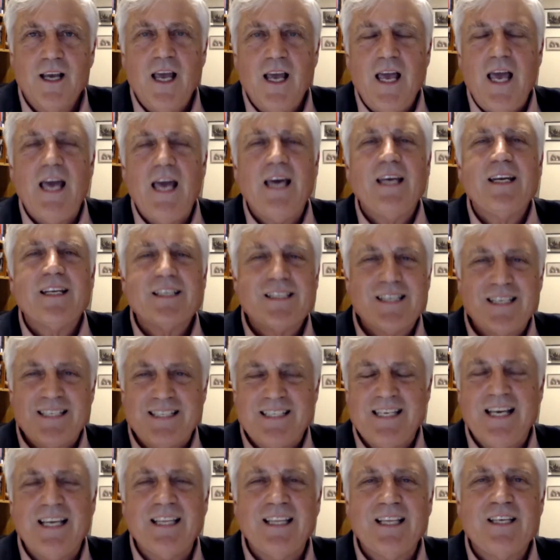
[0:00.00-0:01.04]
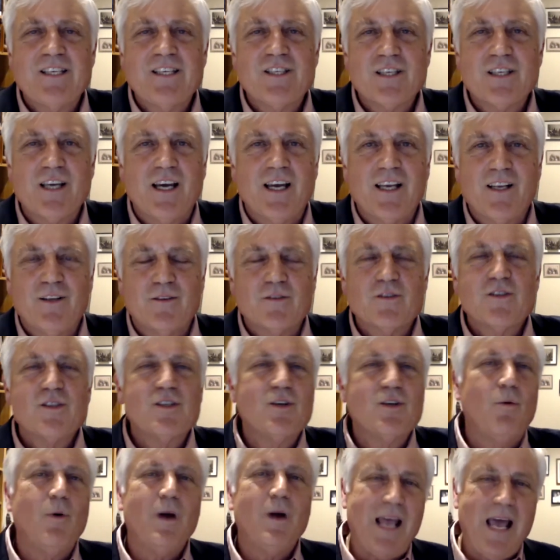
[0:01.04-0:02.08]
and it's a deadly cycle.
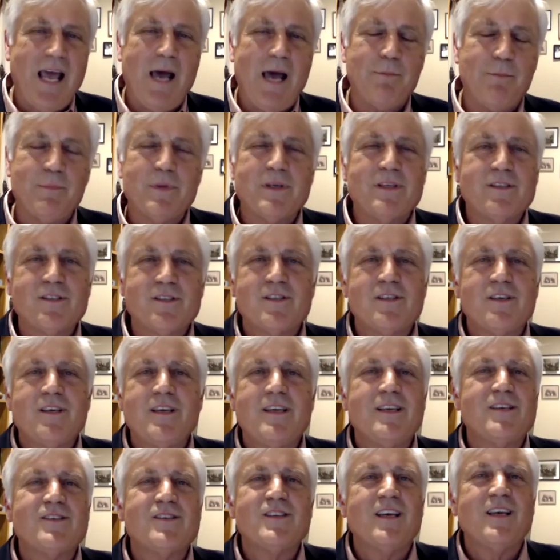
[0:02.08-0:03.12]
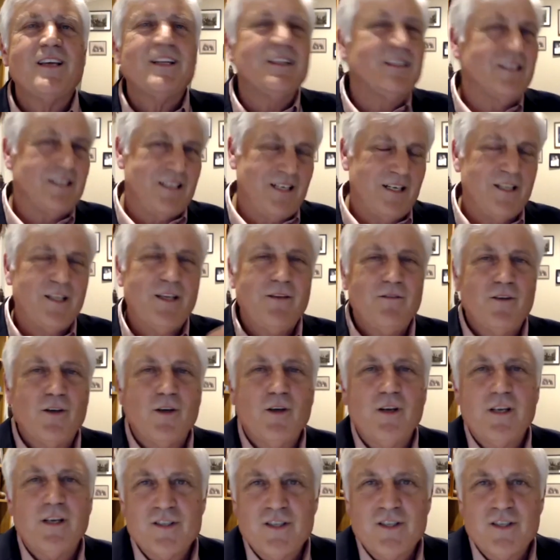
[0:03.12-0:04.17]
So what happens is, and I'll give you a
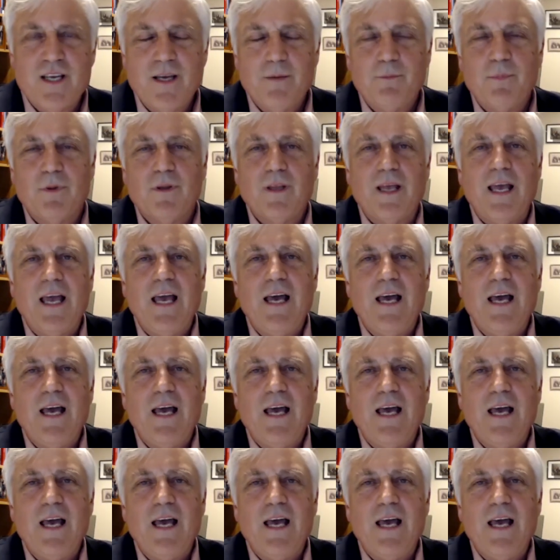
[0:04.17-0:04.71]
good example.